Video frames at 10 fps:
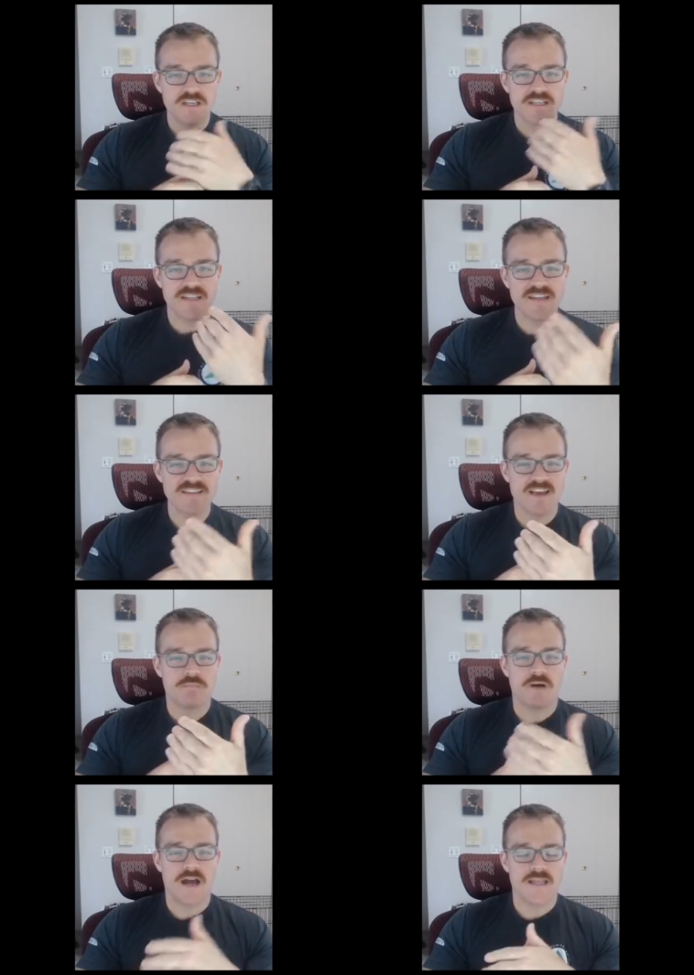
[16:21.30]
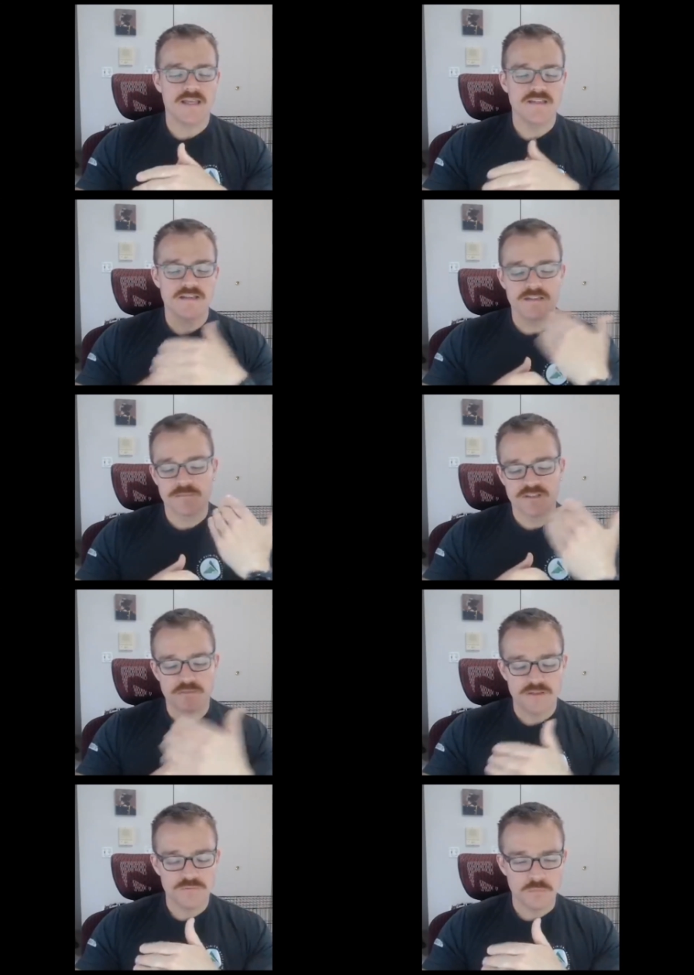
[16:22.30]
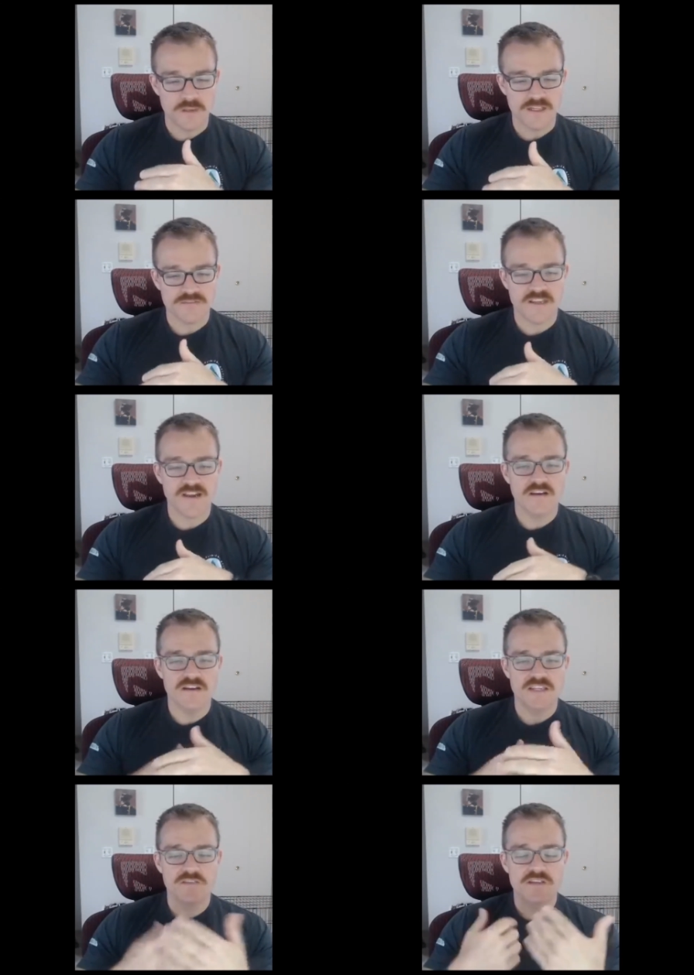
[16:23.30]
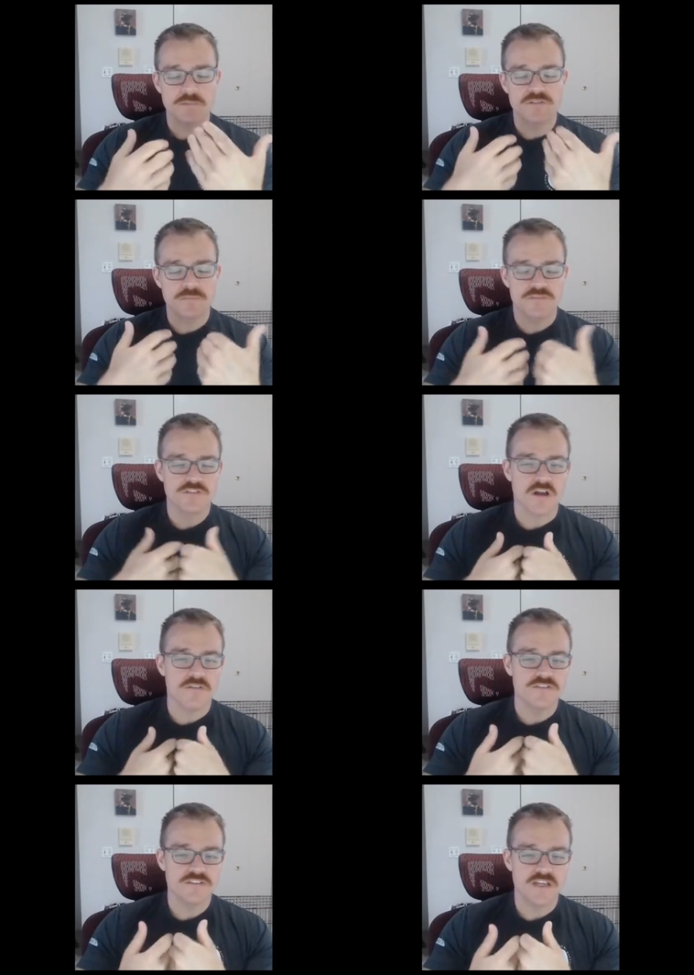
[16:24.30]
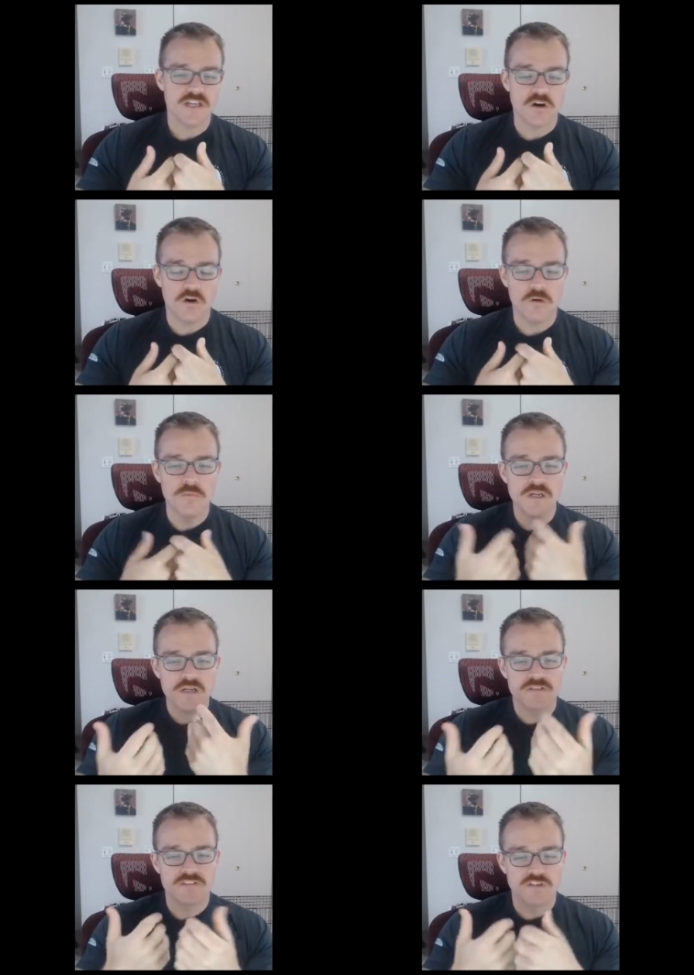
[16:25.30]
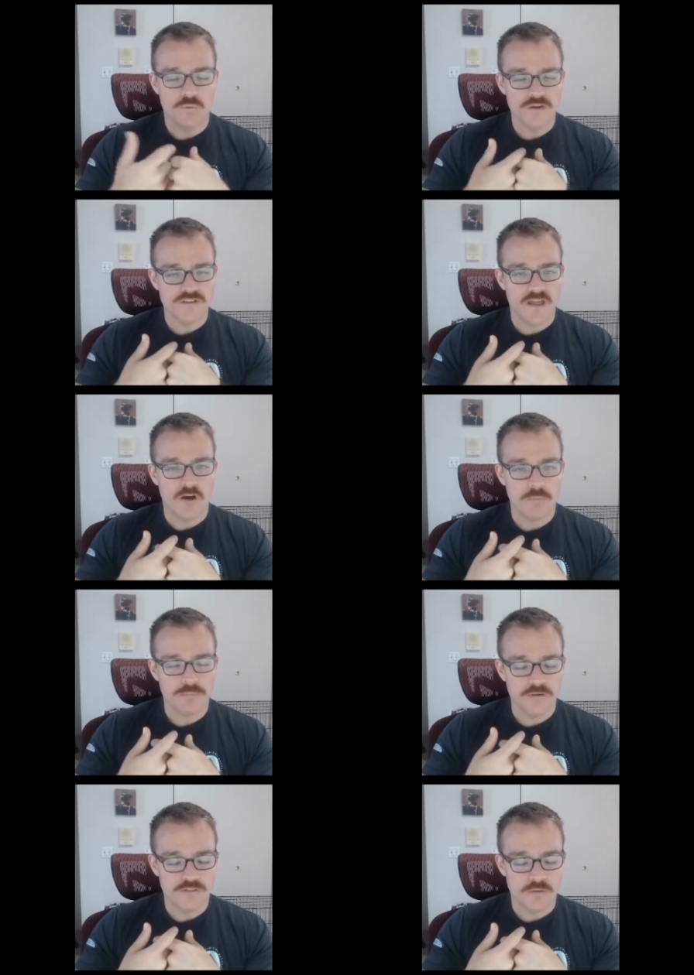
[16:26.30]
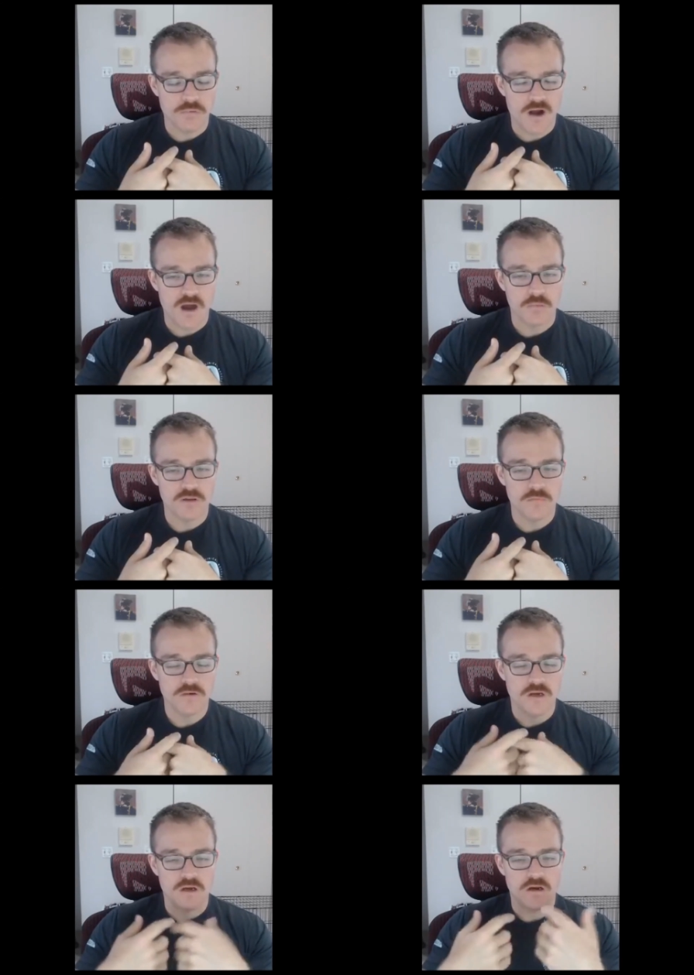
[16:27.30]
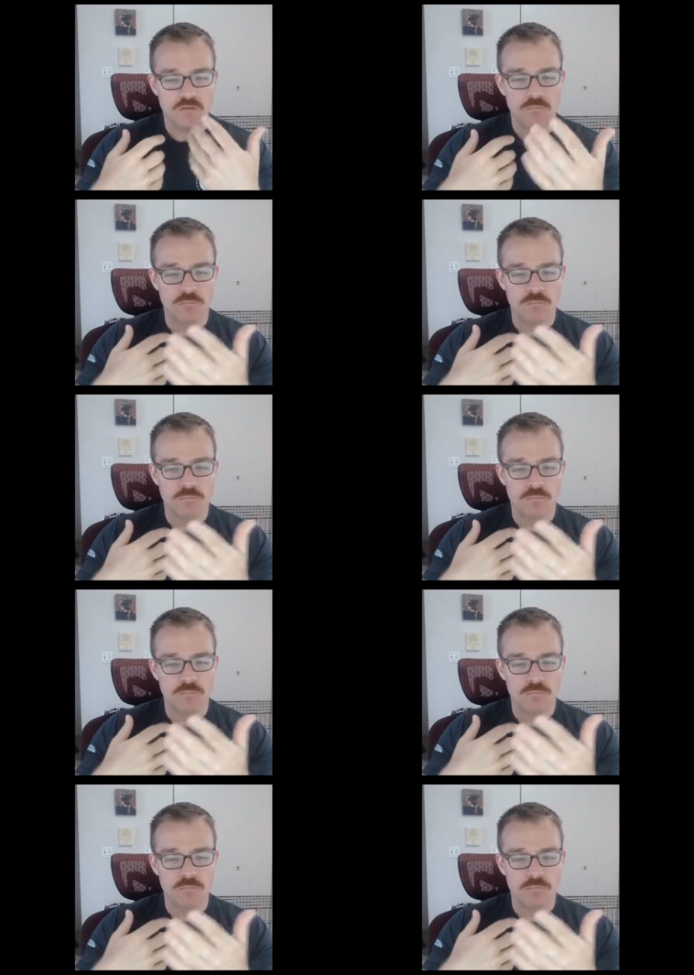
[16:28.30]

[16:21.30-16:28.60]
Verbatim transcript: getting that buy in, getting them to commit to a plan of care, and giving them some stuff to take home that's going to help their problem uh,